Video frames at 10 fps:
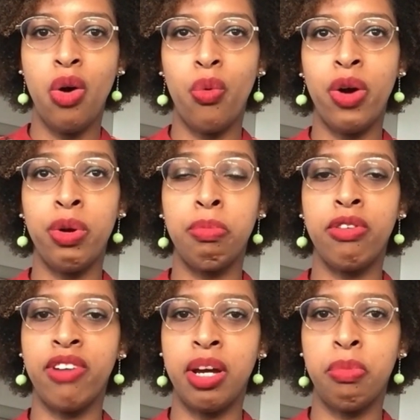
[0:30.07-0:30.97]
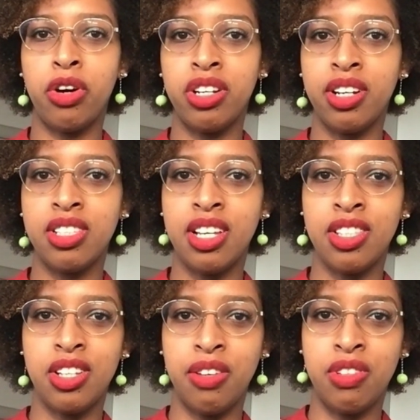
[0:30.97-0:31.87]
where we provide products and
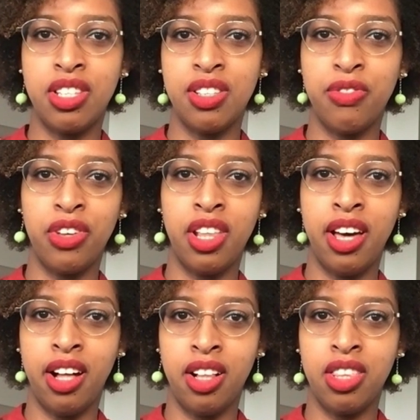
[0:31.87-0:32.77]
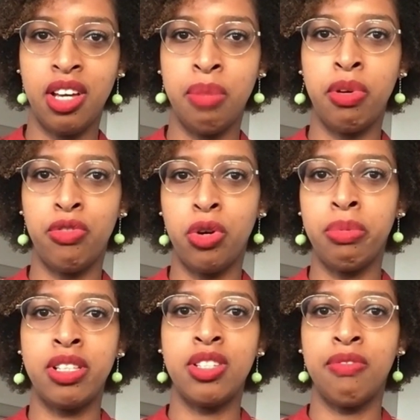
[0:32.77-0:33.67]
services for the health and
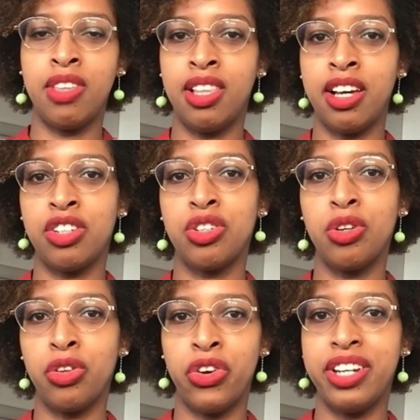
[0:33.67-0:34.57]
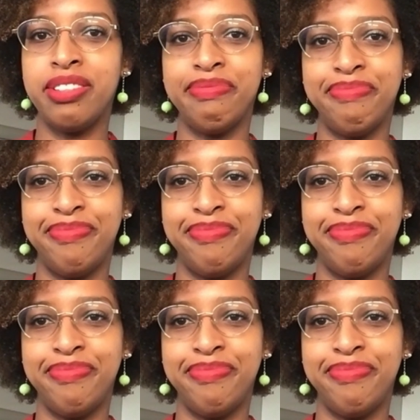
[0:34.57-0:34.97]
performance of the electrical grid.